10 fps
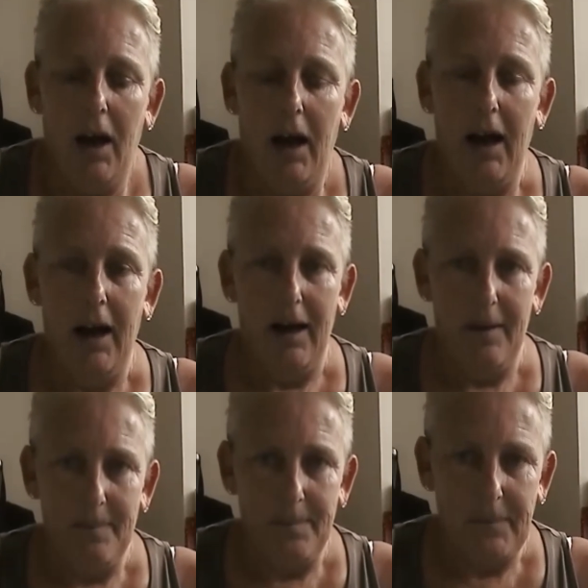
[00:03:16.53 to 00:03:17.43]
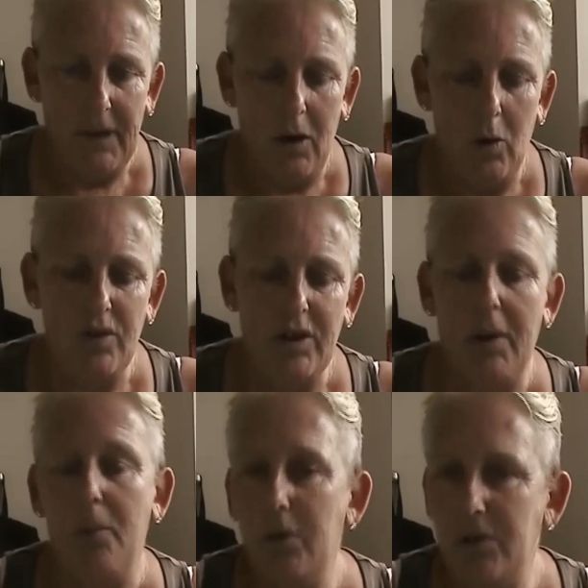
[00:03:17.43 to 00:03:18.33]
Also,
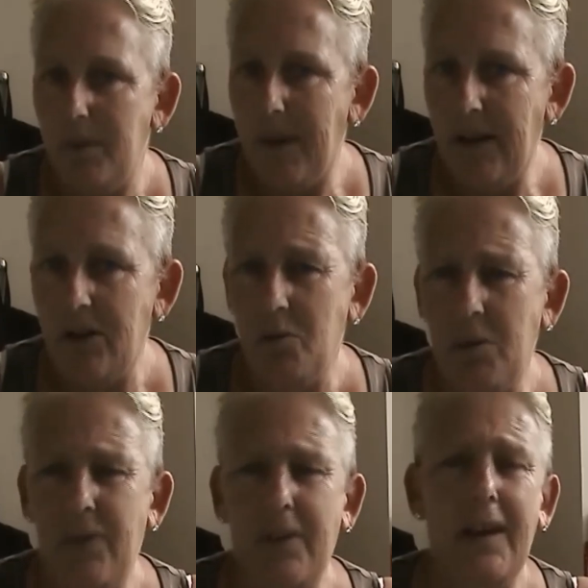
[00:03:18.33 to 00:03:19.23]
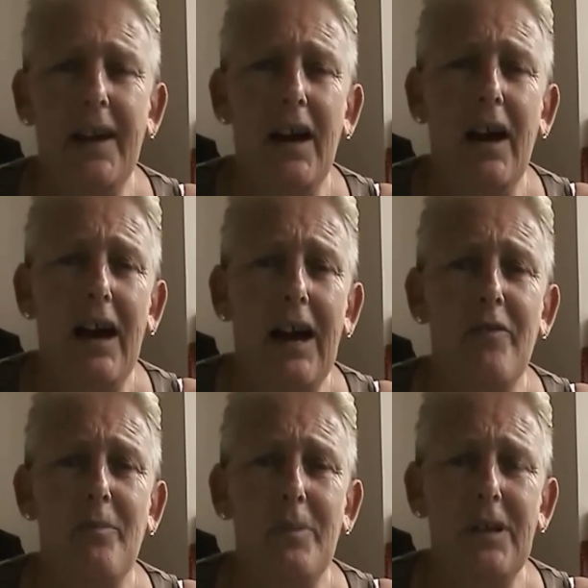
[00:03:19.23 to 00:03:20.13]
it will depend on whether they
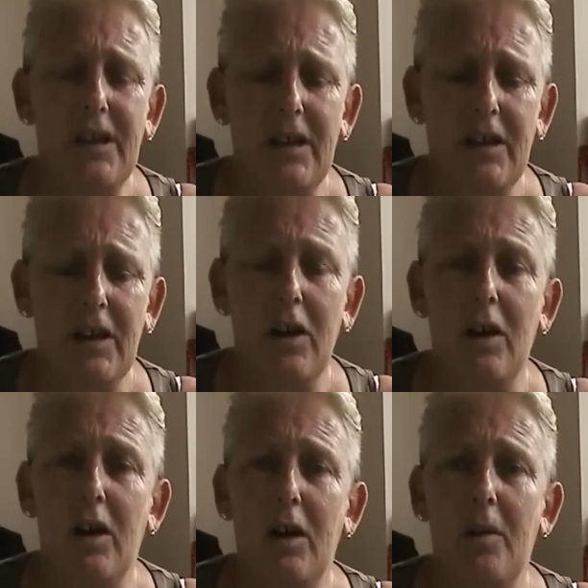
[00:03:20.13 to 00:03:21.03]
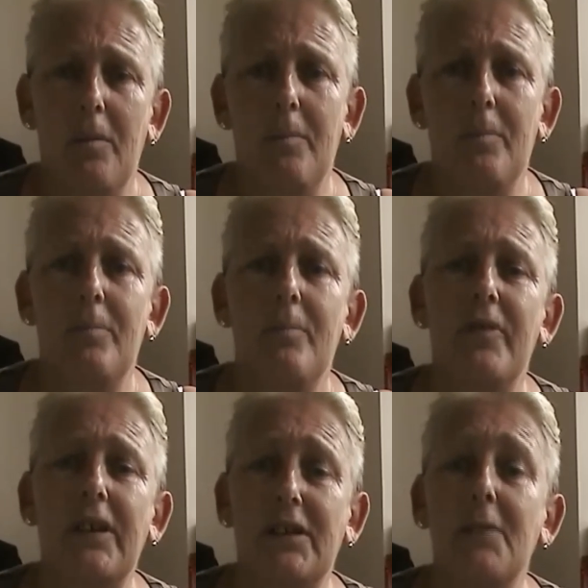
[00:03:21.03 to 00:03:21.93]
have been
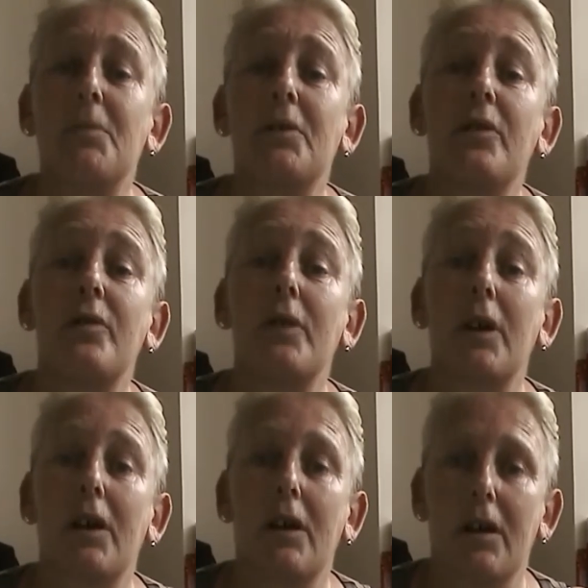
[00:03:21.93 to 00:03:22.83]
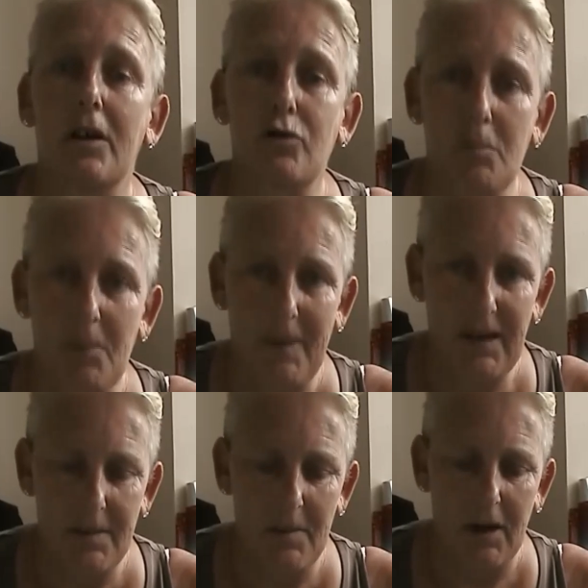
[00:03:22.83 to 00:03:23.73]
victims of
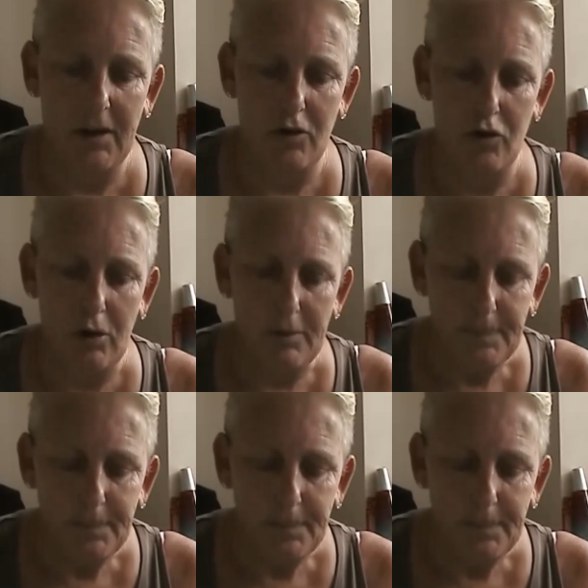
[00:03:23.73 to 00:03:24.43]
trauma-based mind control.